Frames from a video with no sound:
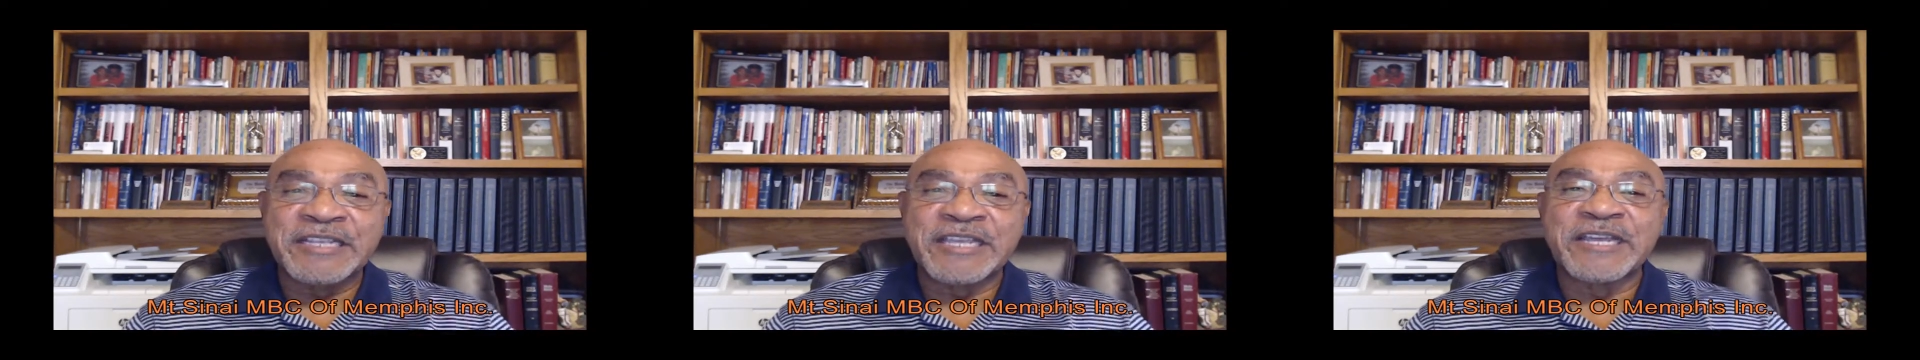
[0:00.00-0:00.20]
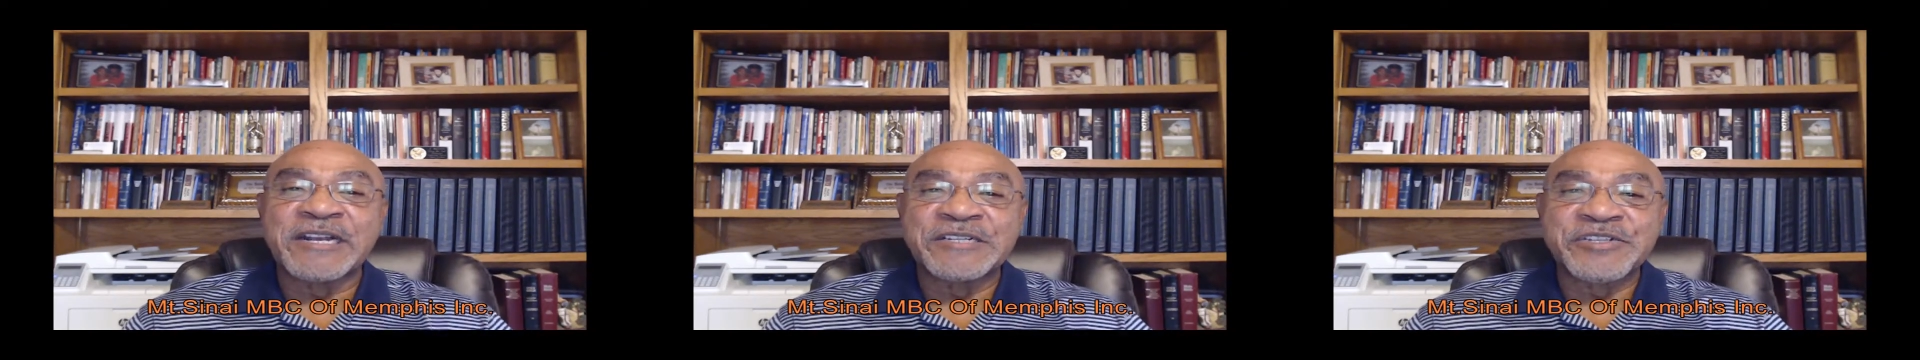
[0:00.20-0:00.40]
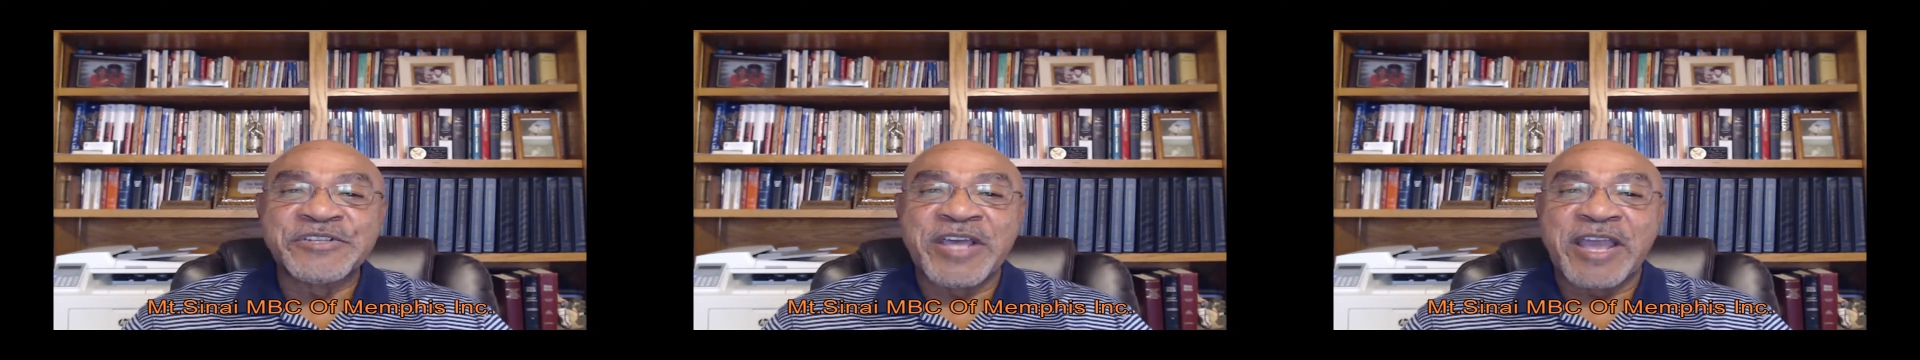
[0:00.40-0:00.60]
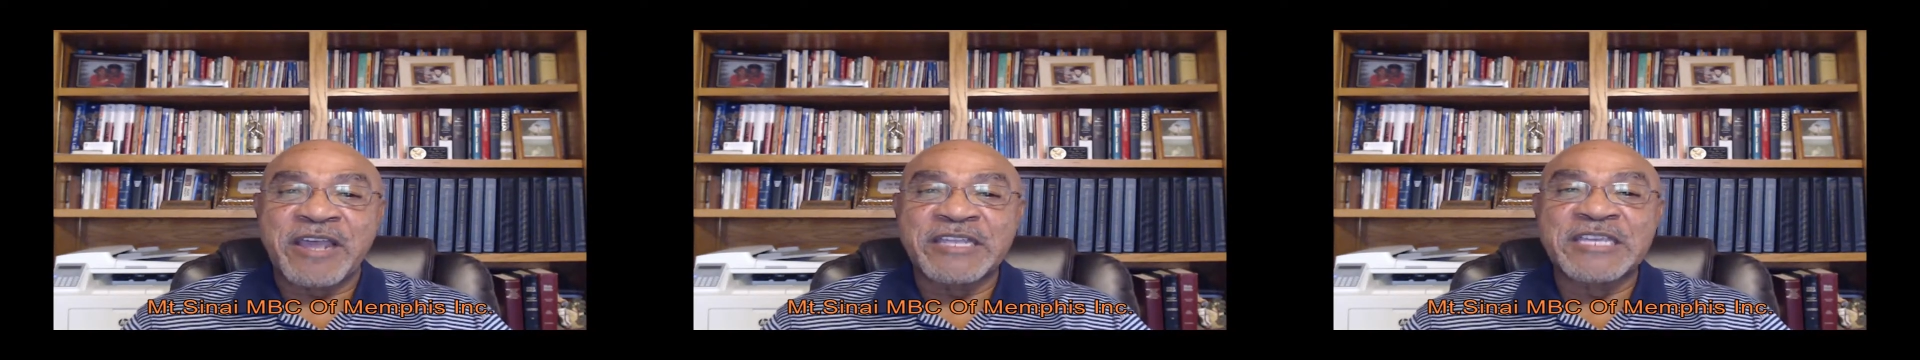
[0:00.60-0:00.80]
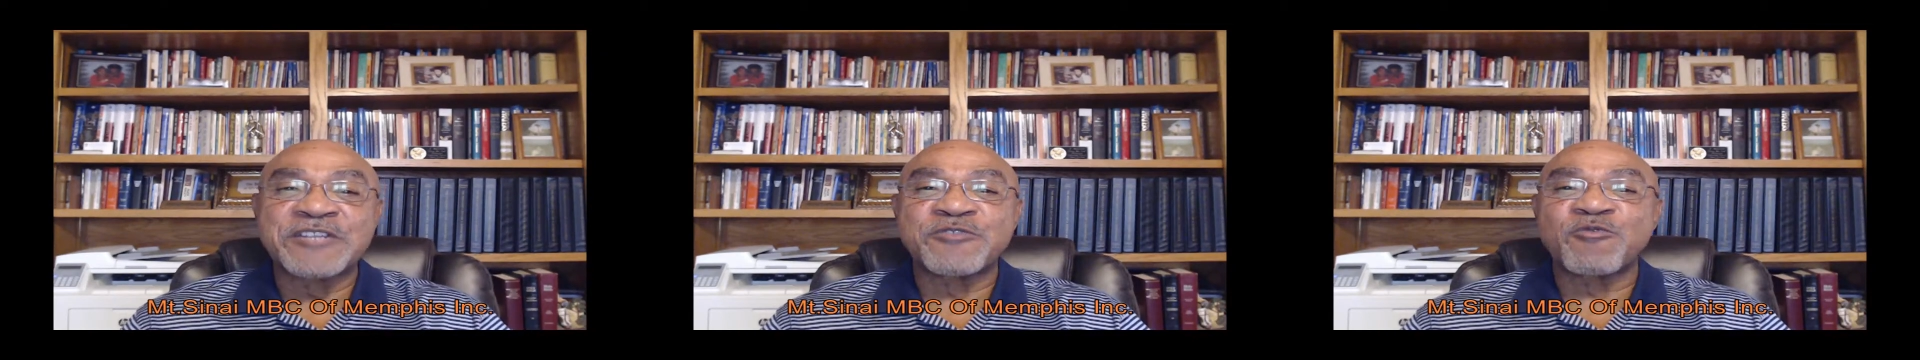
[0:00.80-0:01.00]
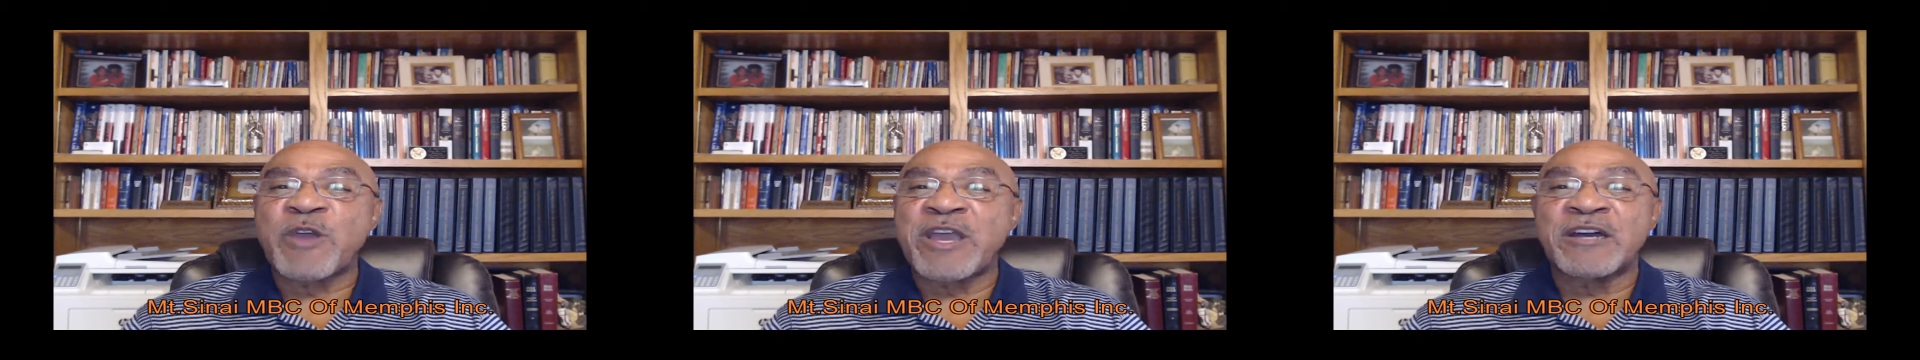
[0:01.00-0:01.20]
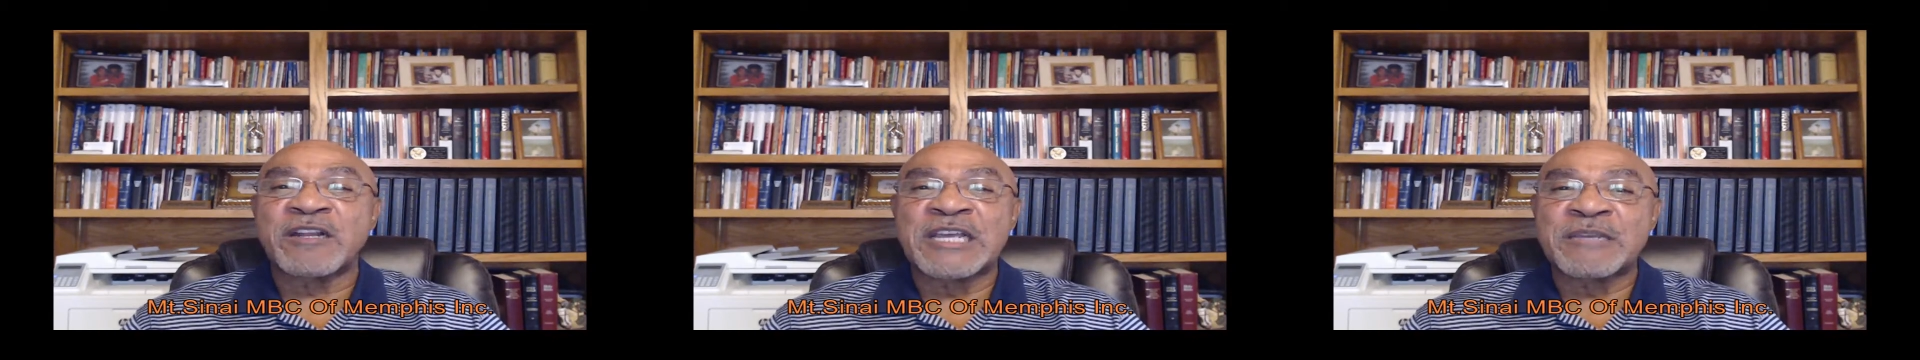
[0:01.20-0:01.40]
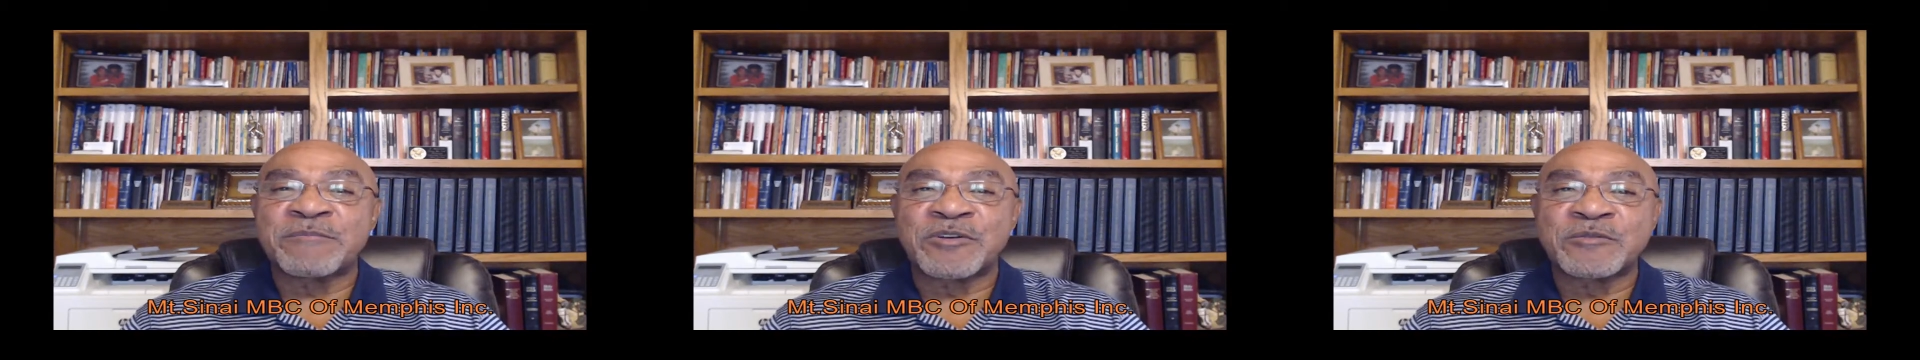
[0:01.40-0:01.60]
get us there. He's well
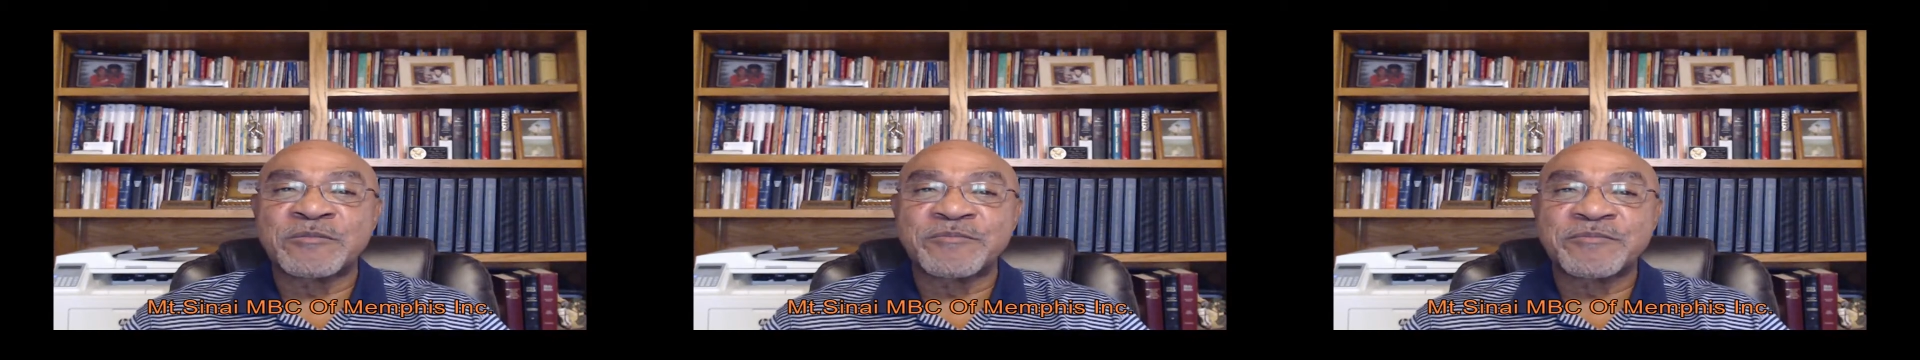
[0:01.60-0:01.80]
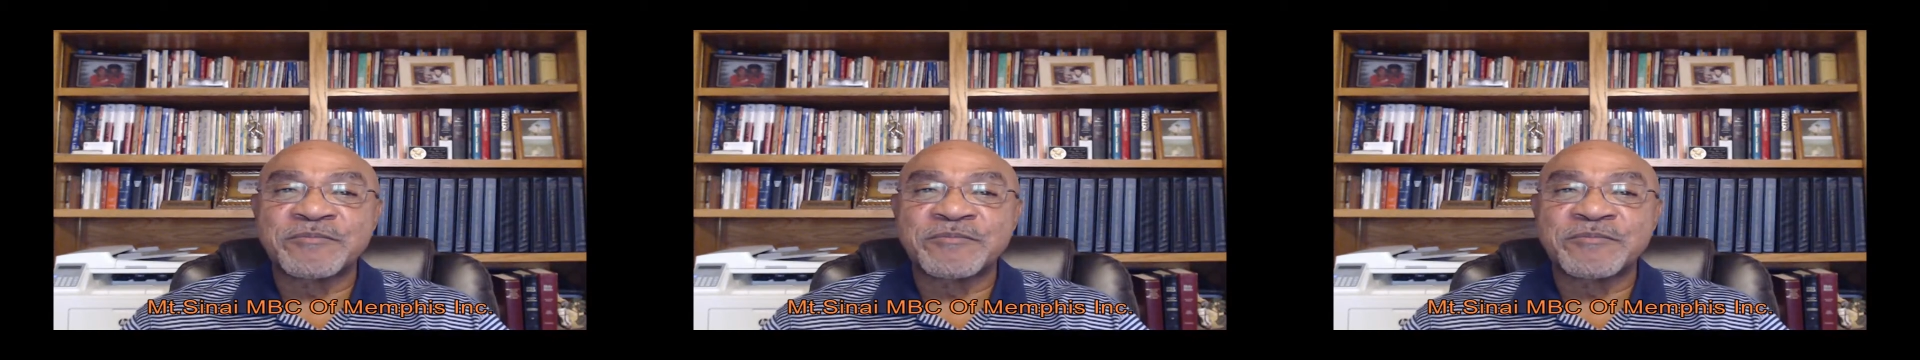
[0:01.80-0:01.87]
able.